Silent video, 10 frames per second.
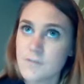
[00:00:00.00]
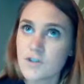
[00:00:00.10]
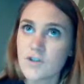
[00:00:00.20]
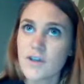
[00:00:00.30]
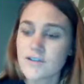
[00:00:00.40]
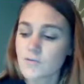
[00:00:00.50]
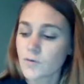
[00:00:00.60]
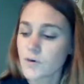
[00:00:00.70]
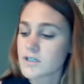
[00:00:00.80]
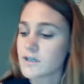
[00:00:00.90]
the
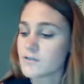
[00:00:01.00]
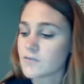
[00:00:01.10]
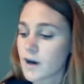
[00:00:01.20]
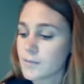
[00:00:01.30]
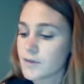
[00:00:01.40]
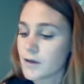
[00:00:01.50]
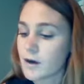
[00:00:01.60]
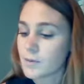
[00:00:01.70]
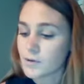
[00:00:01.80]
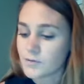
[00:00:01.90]
2014 Farm
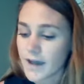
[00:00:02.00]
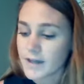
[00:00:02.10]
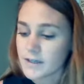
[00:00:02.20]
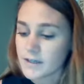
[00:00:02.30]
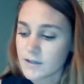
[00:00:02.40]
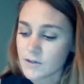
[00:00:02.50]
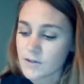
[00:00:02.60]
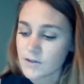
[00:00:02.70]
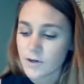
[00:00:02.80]
Bill provided